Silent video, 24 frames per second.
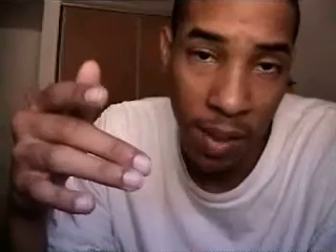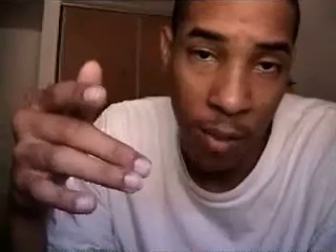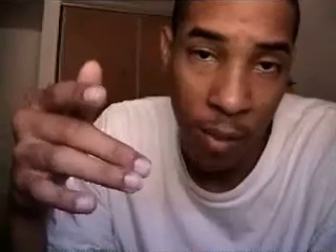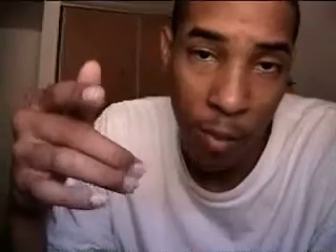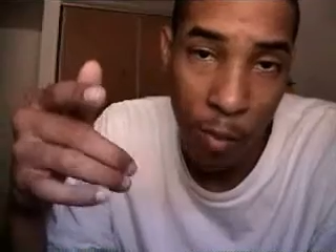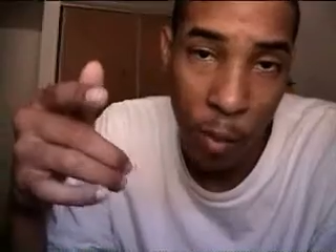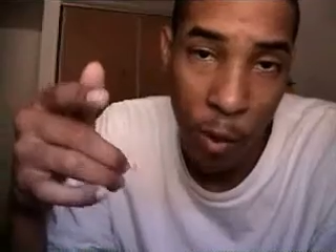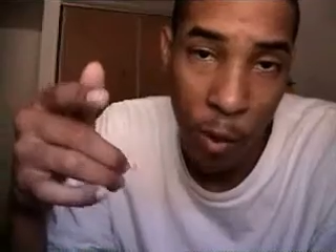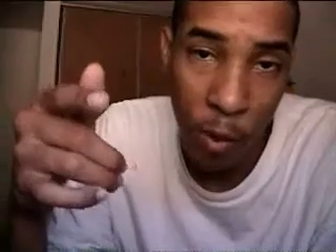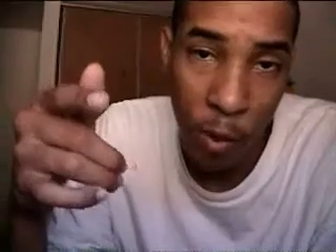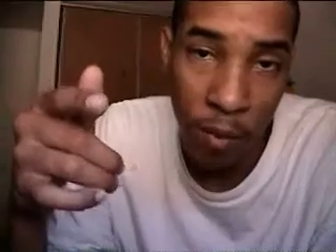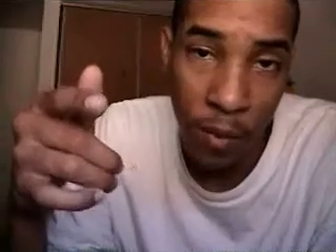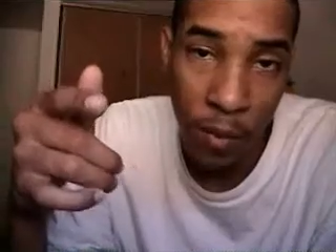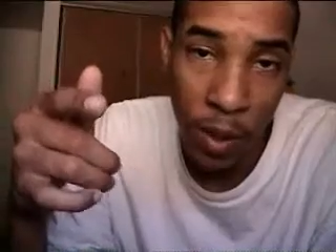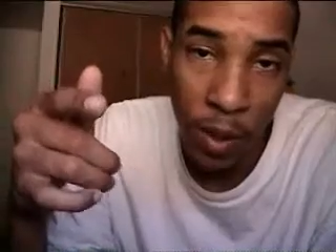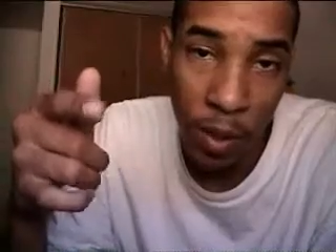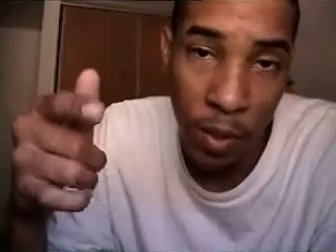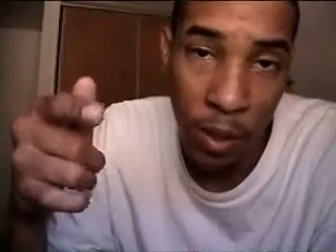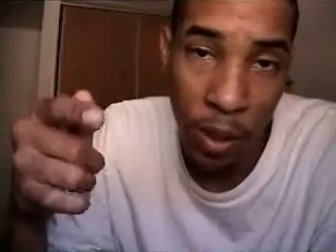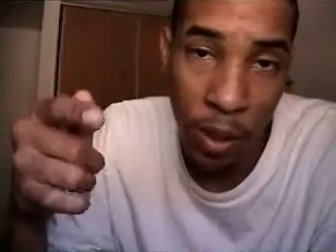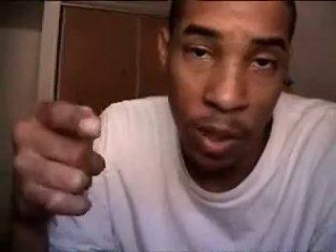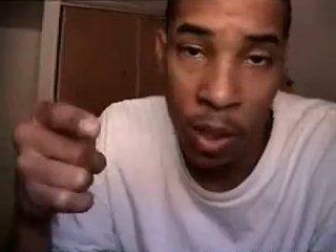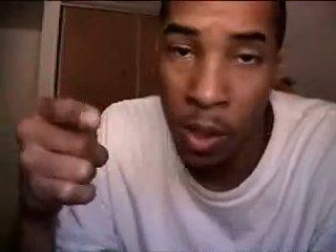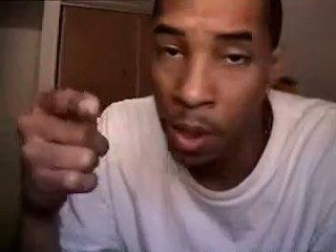give you more
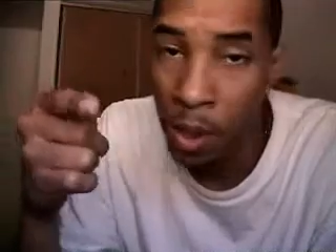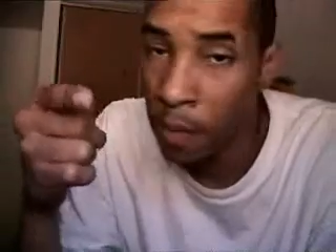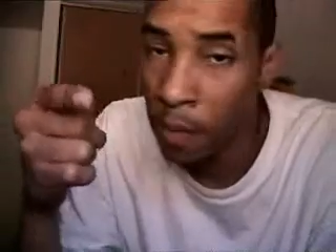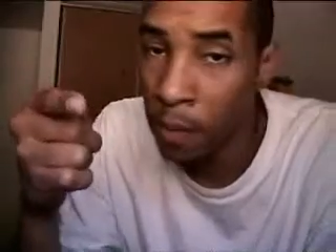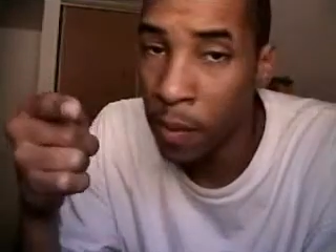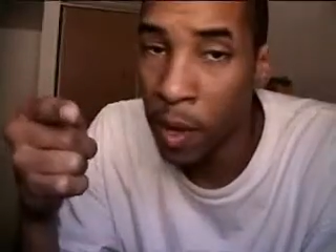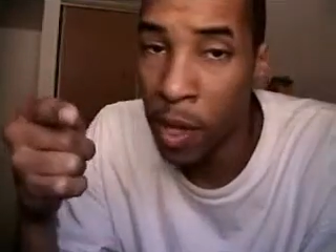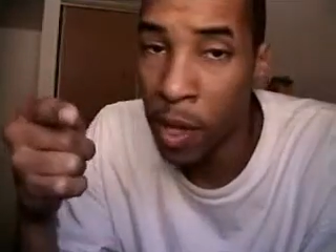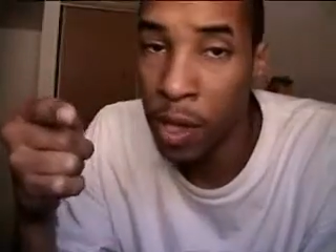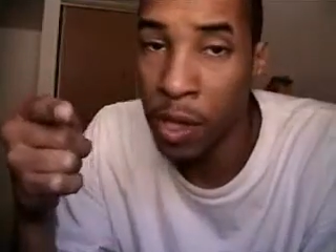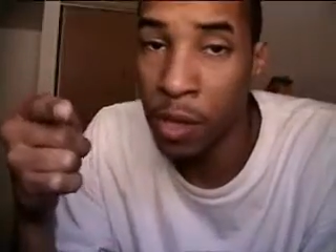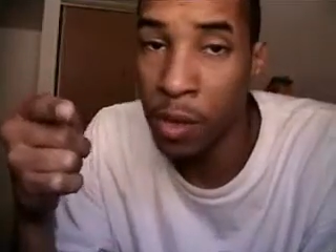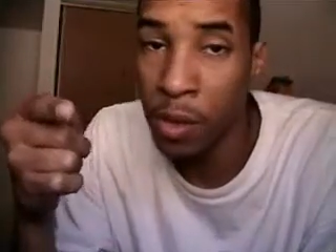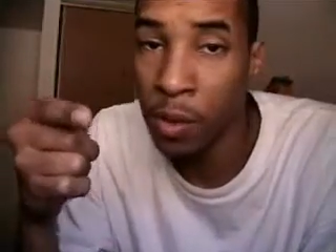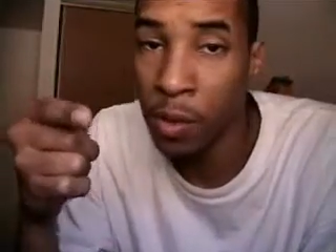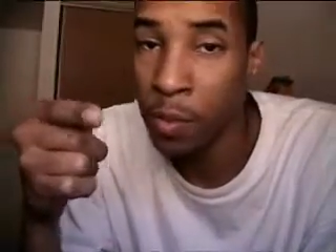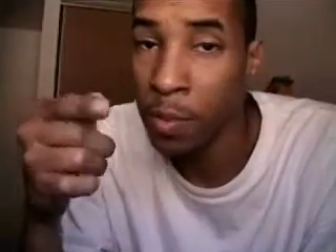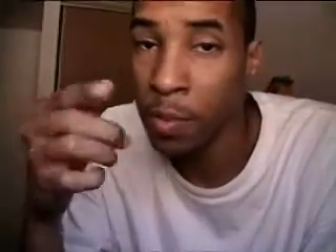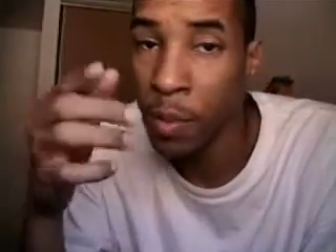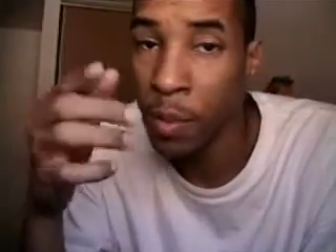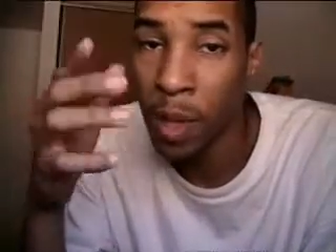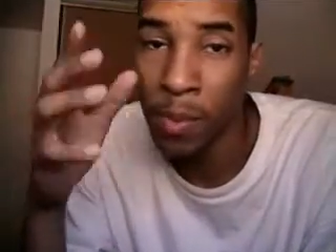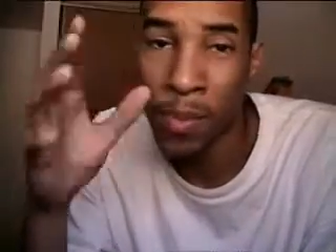reviews very soon.